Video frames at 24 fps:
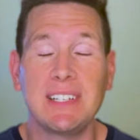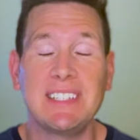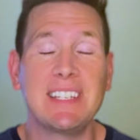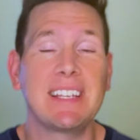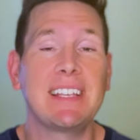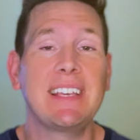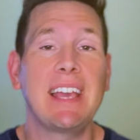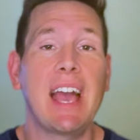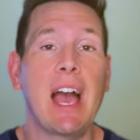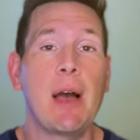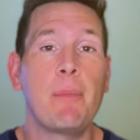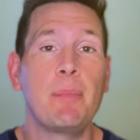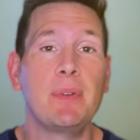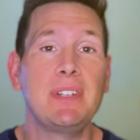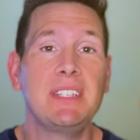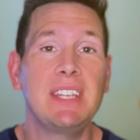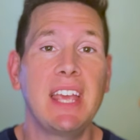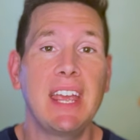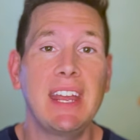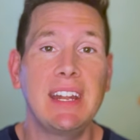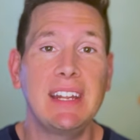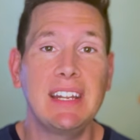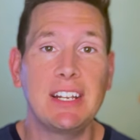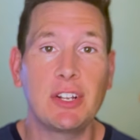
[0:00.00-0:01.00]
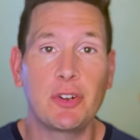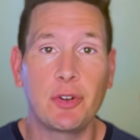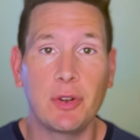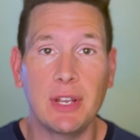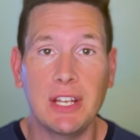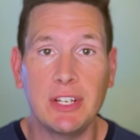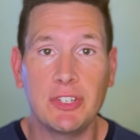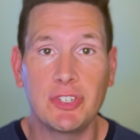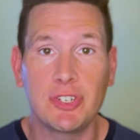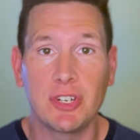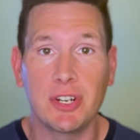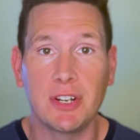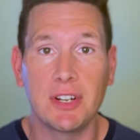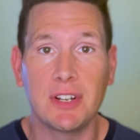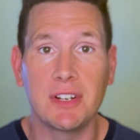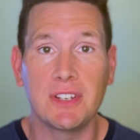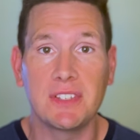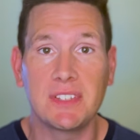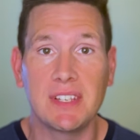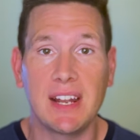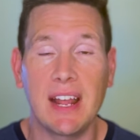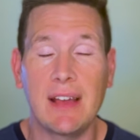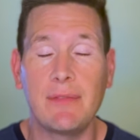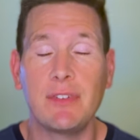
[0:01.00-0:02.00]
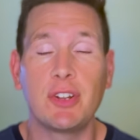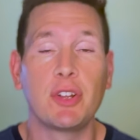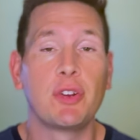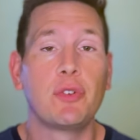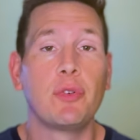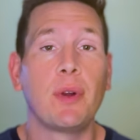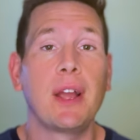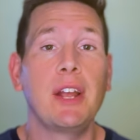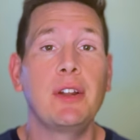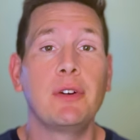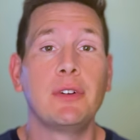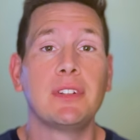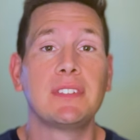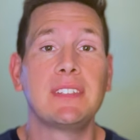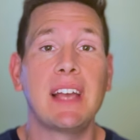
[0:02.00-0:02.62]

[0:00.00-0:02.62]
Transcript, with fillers: decapitating creatures and having a great old